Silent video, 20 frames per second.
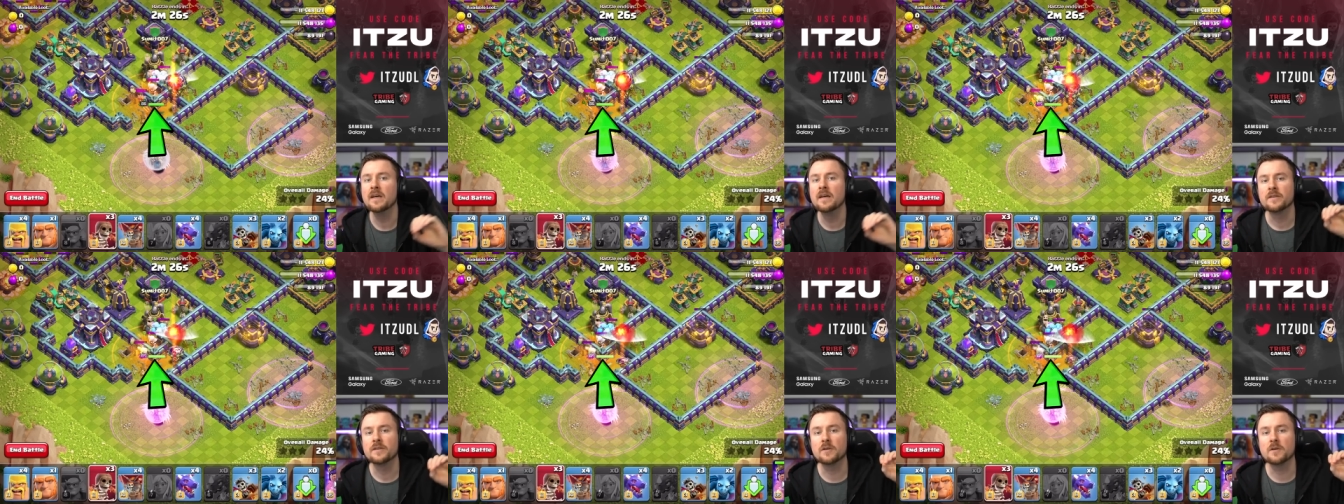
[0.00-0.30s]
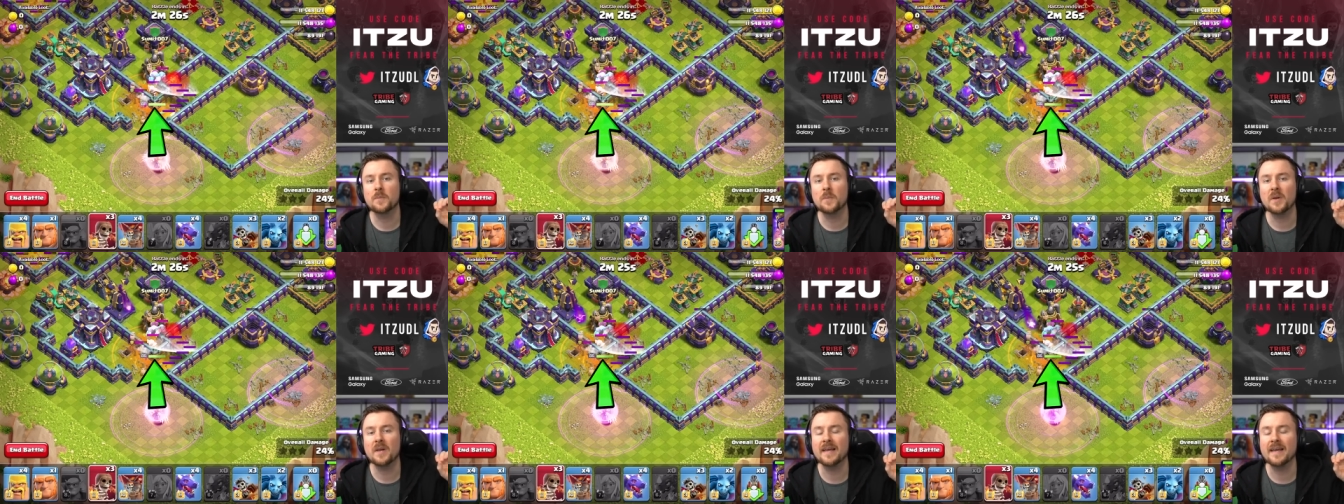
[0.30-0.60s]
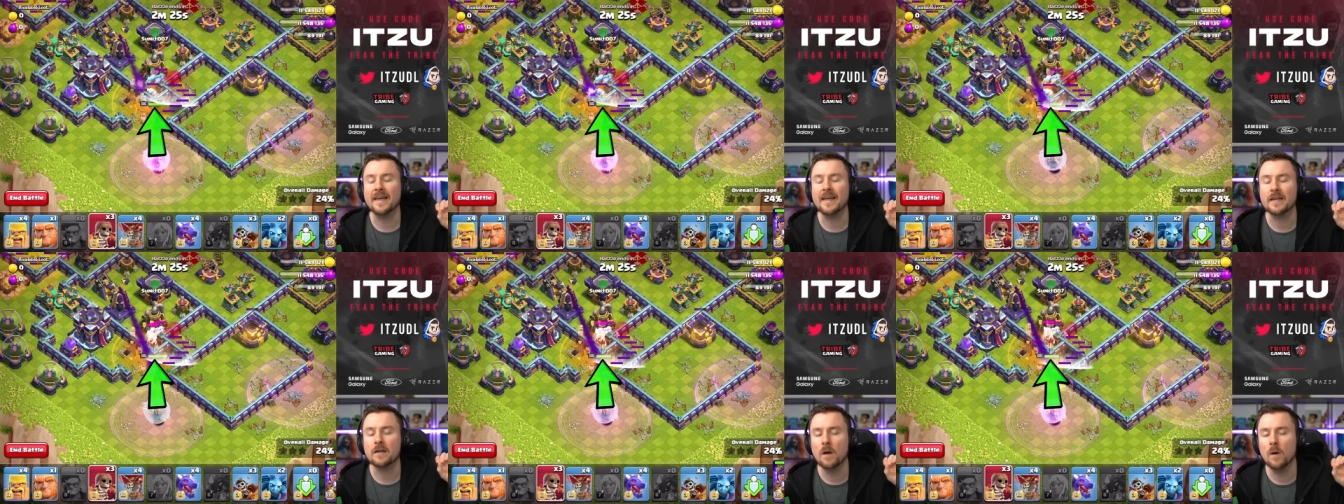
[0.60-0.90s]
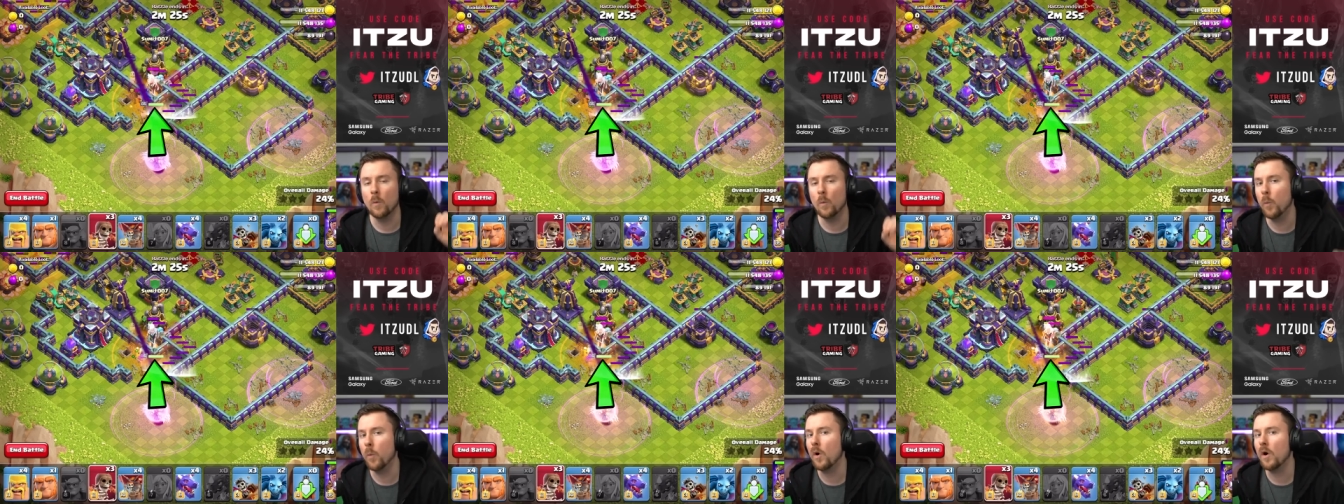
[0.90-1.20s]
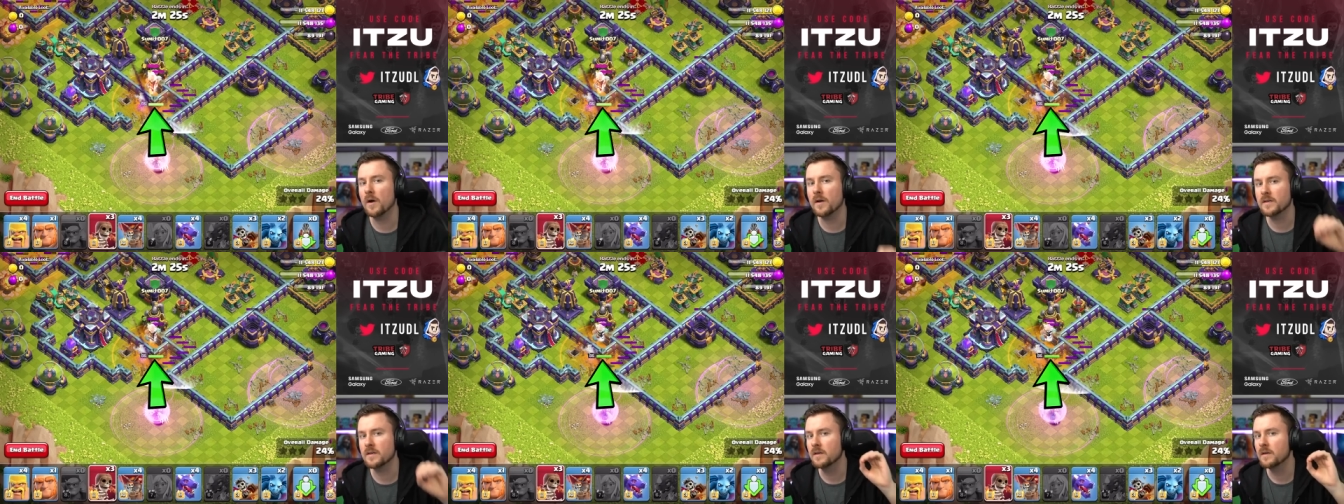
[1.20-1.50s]
you're playing
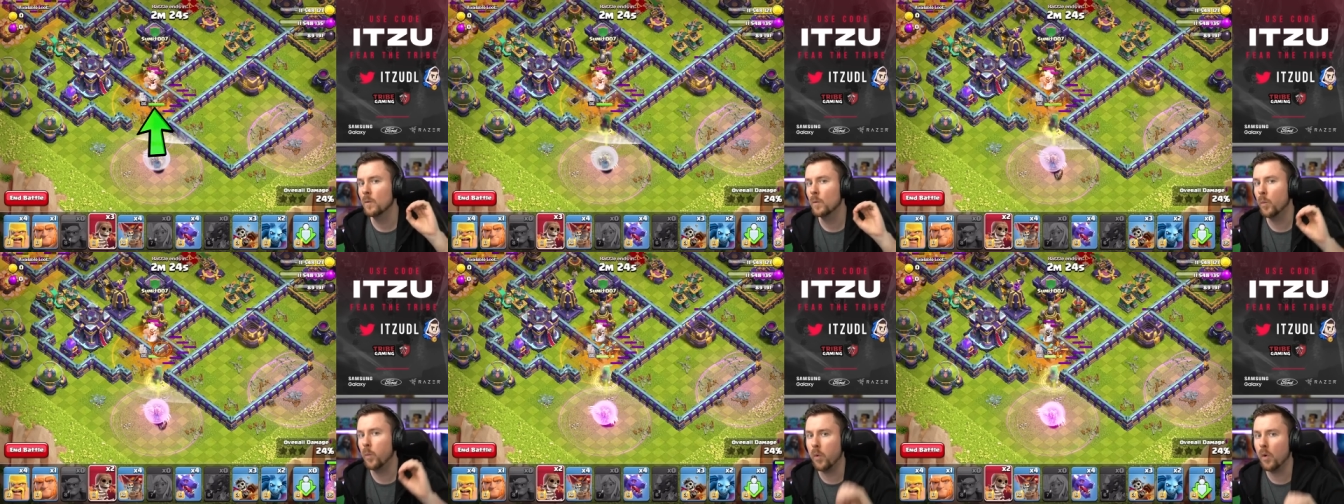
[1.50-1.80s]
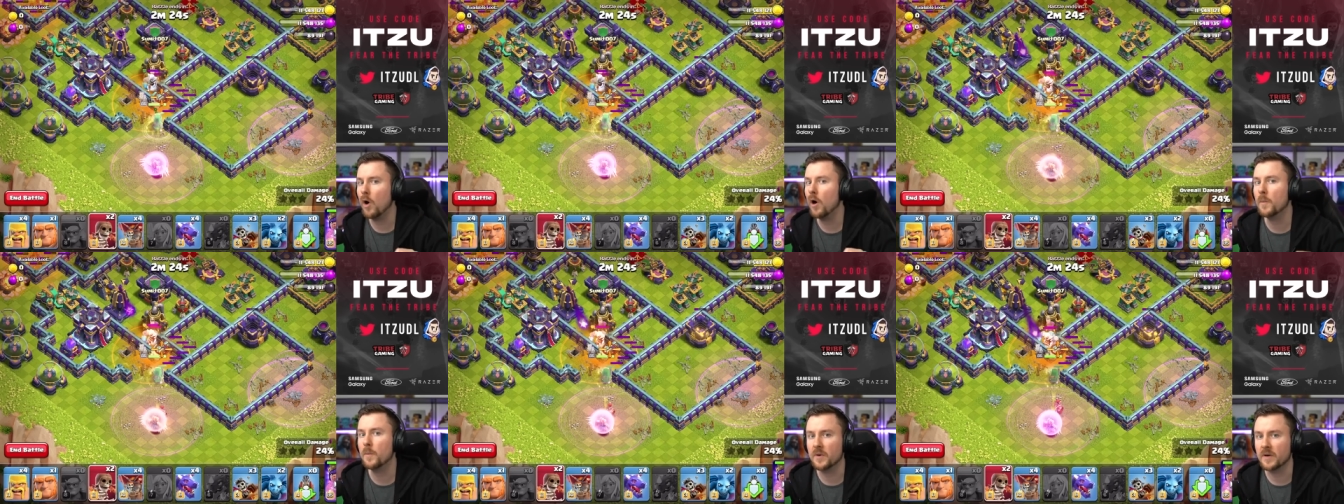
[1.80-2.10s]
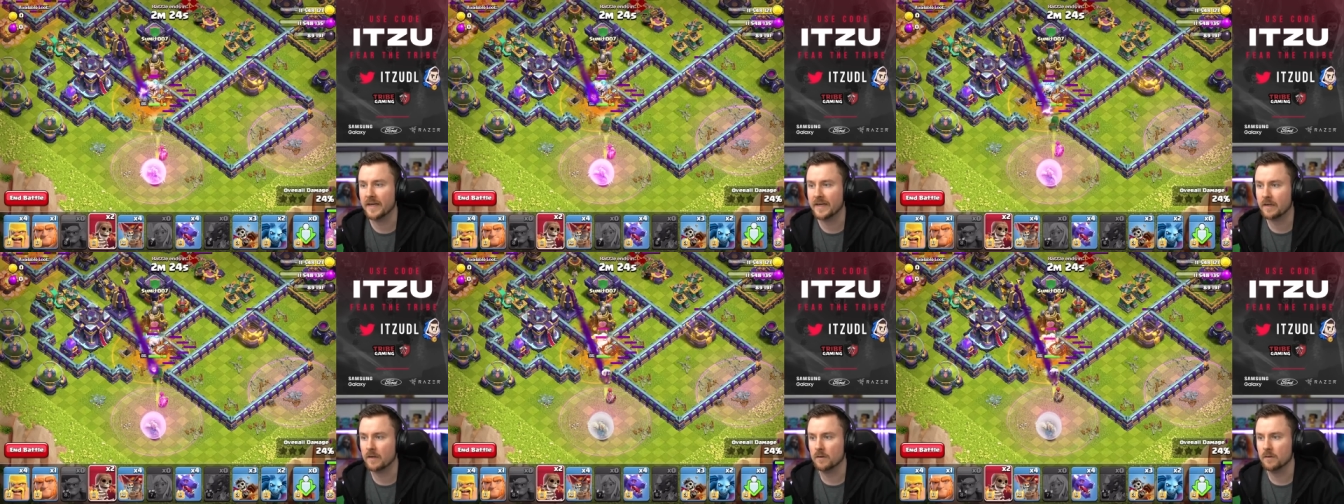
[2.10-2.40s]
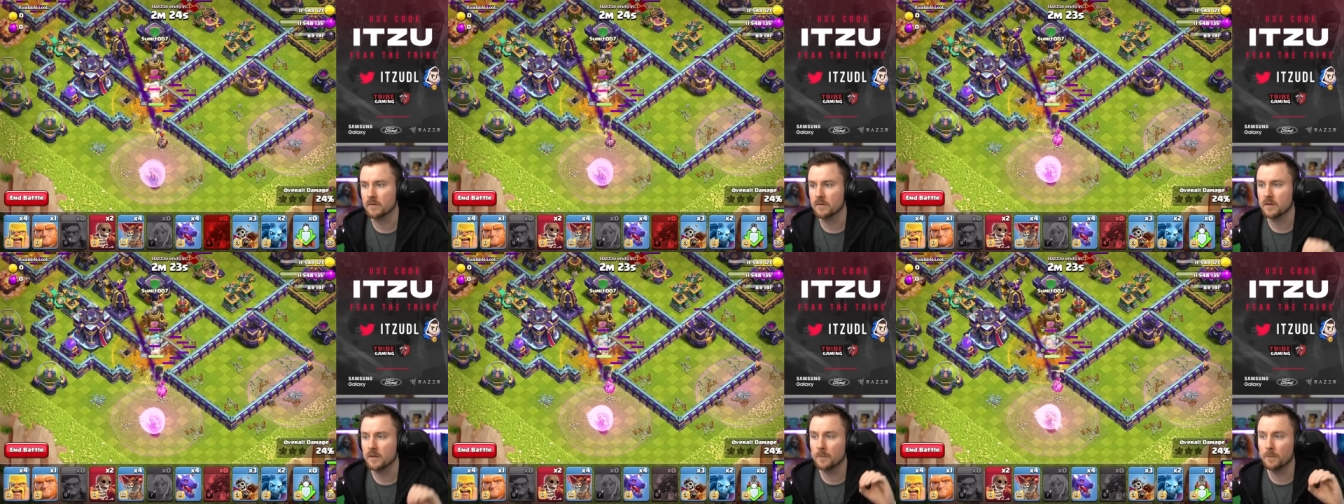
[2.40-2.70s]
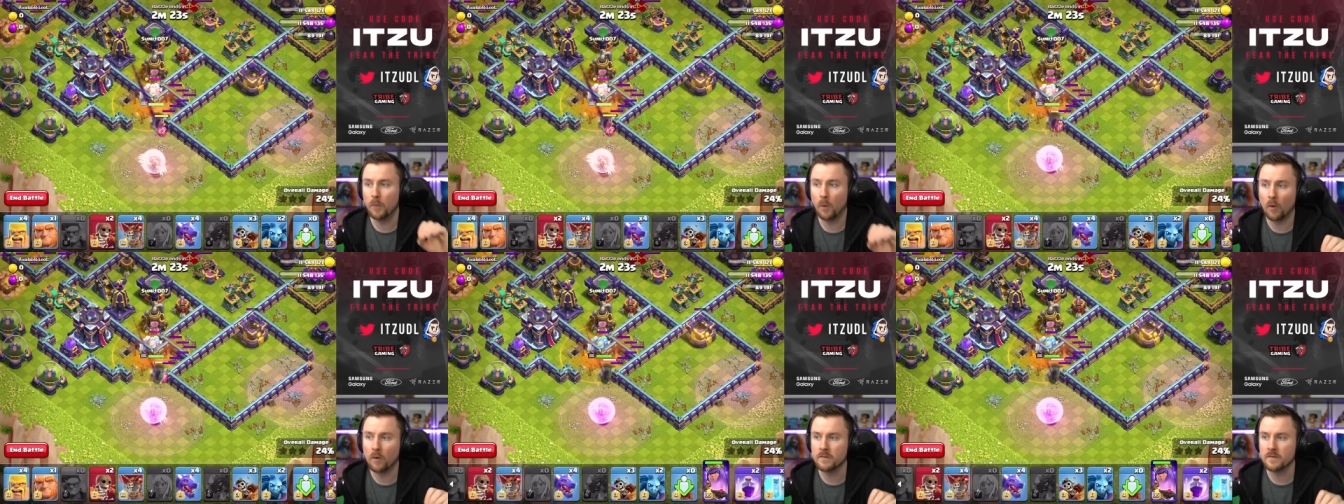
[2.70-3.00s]
one wall breaker
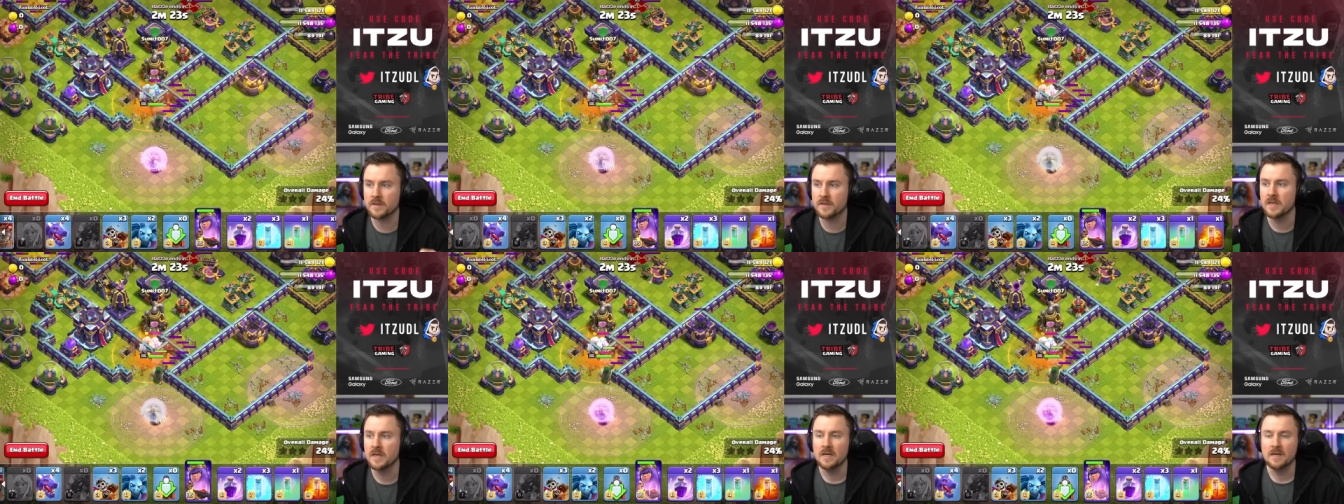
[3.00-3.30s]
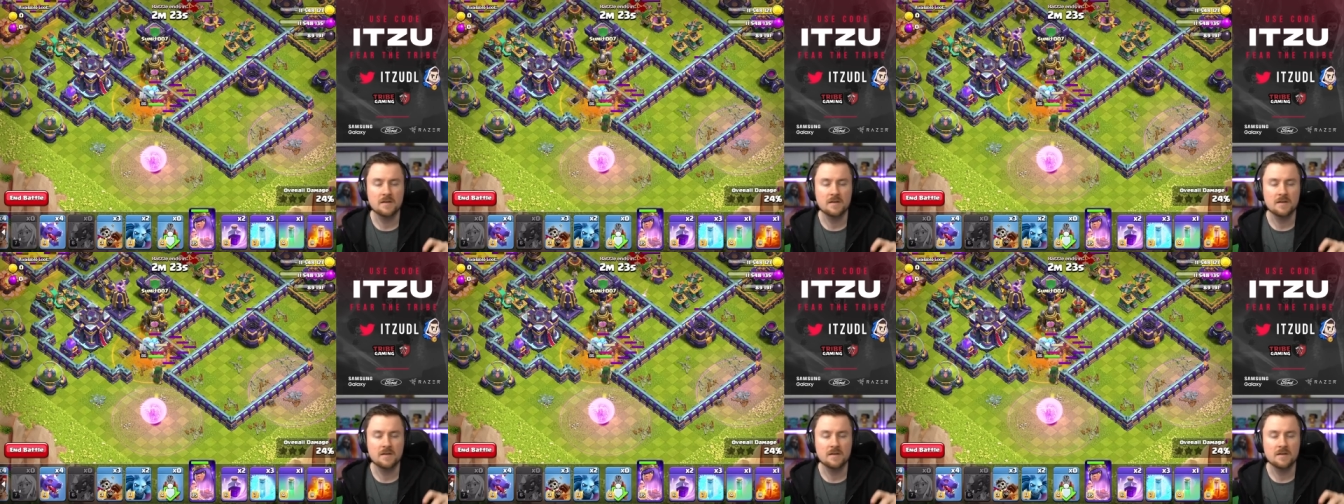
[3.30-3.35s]
important.